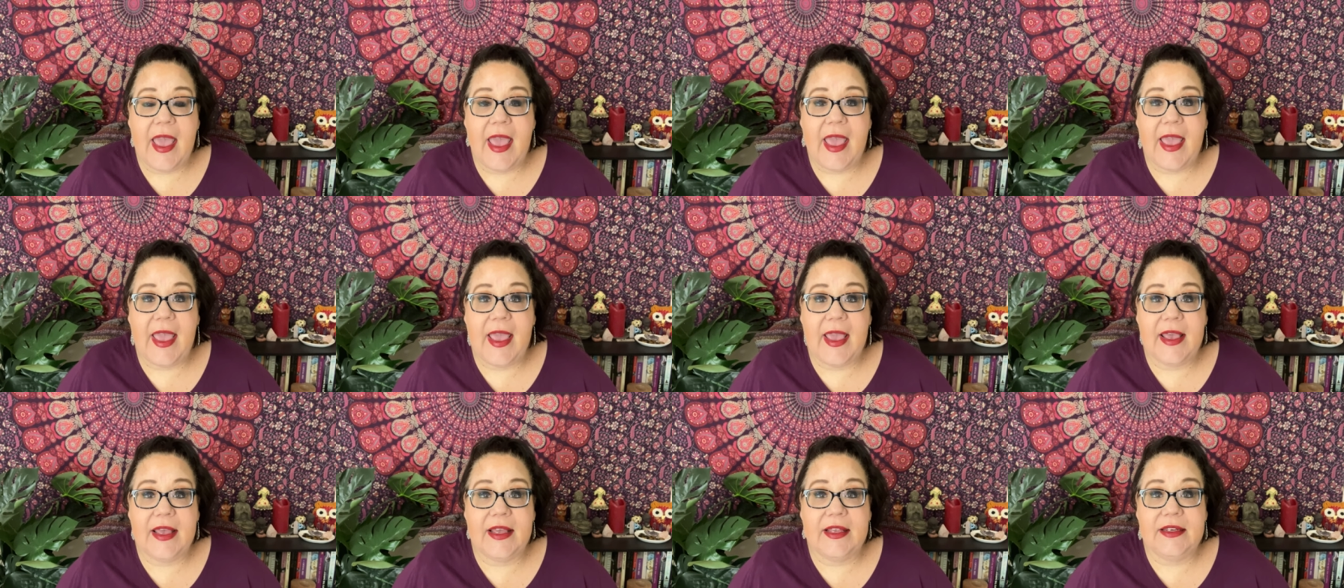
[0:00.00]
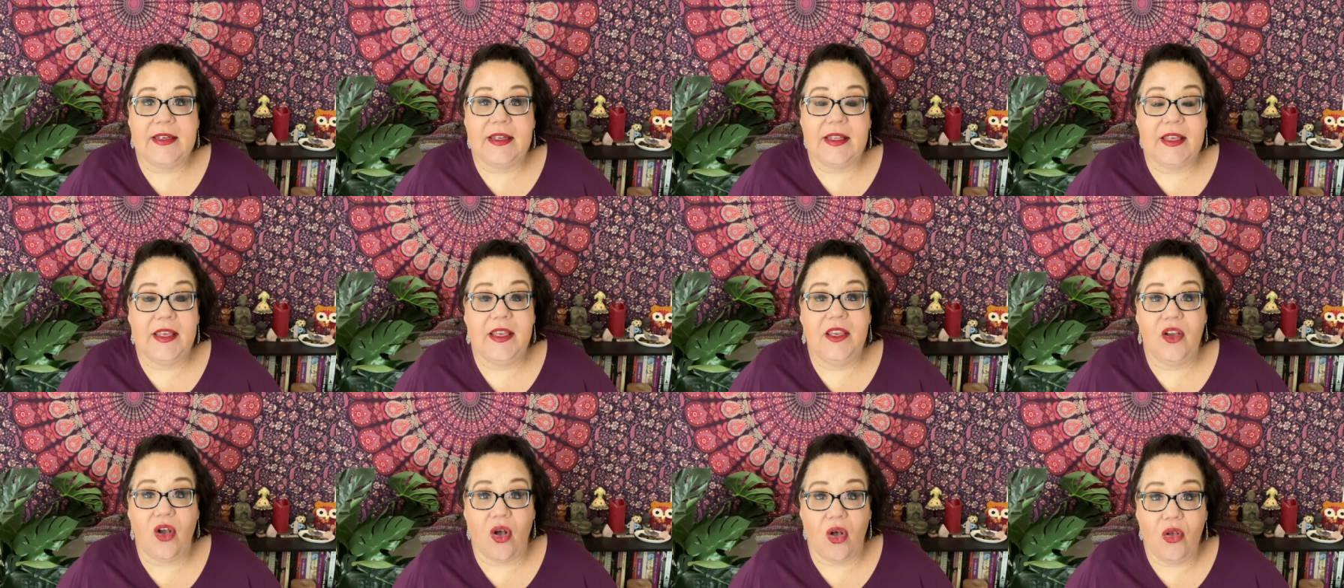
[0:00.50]
And
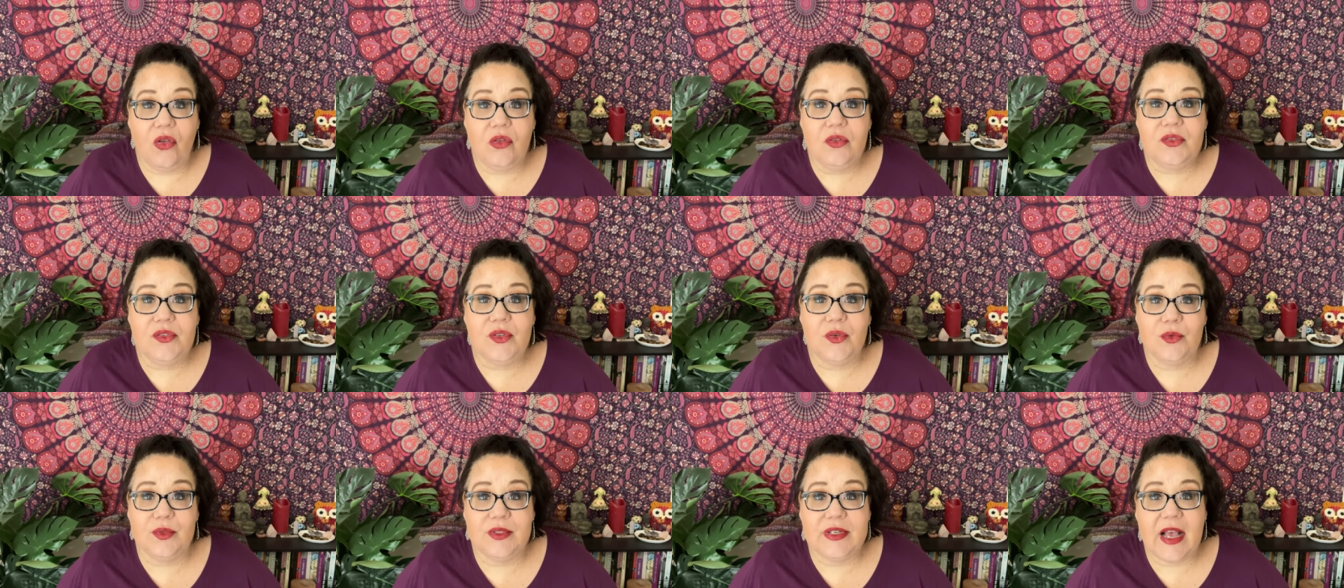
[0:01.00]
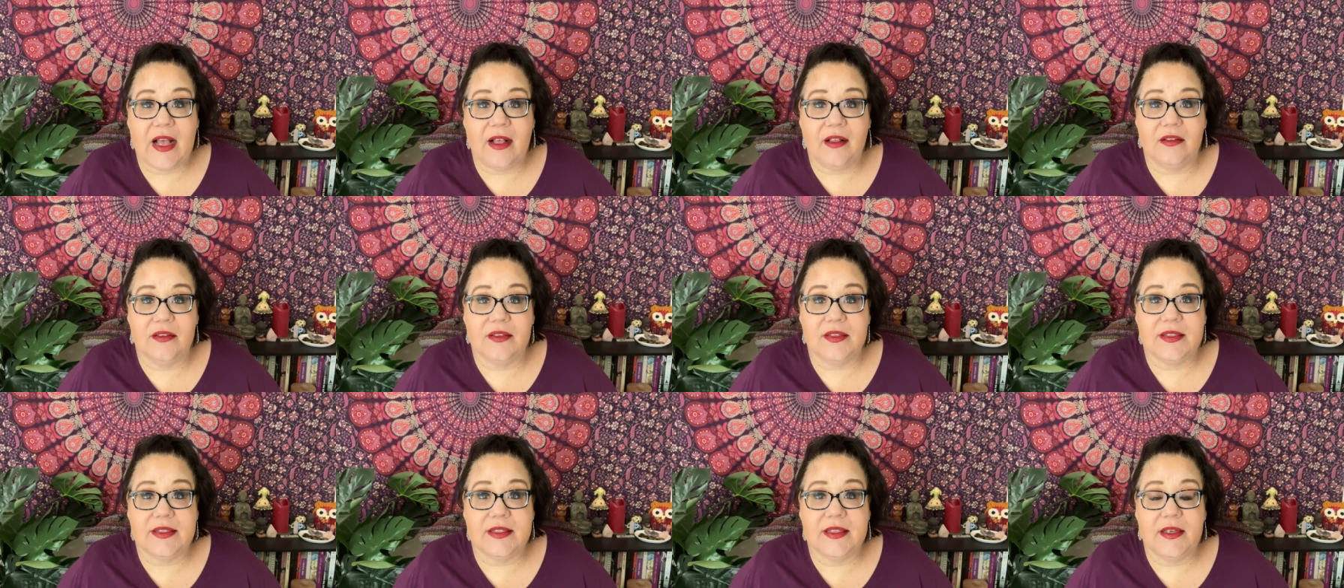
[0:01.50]
he also
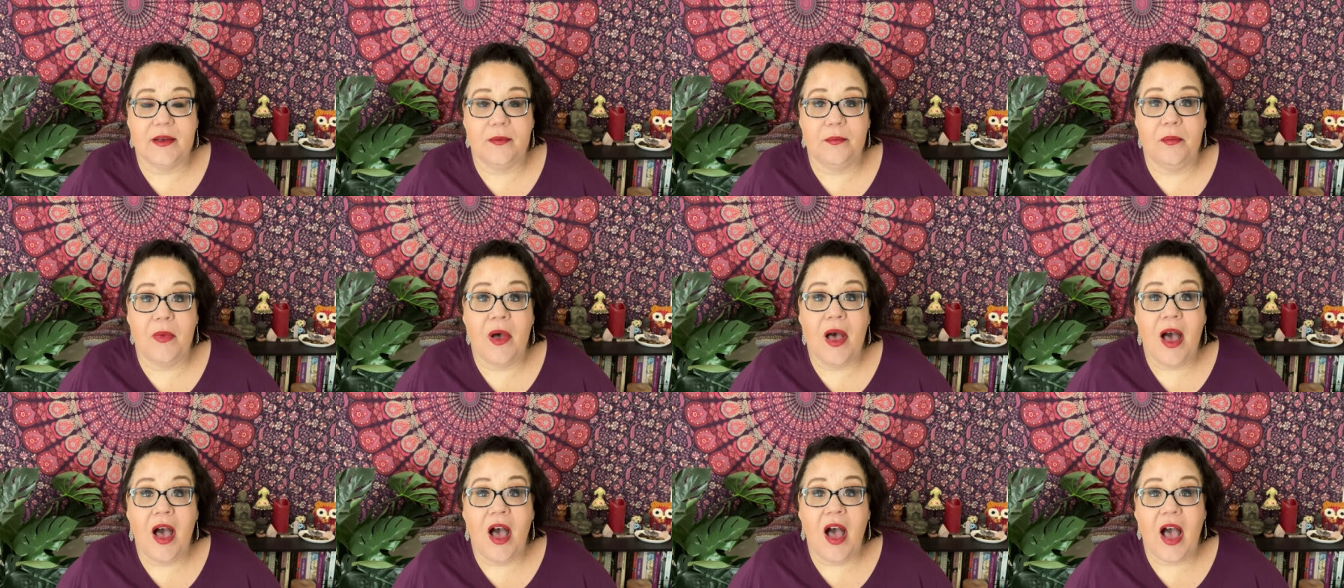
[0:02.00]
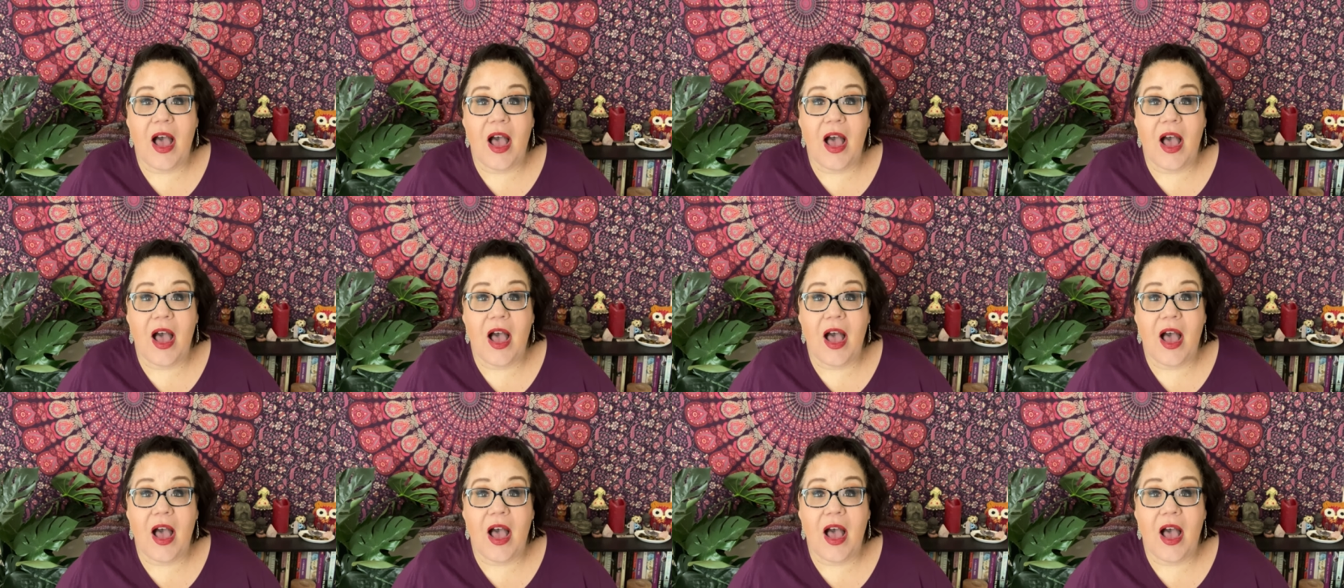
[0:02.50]
tells them,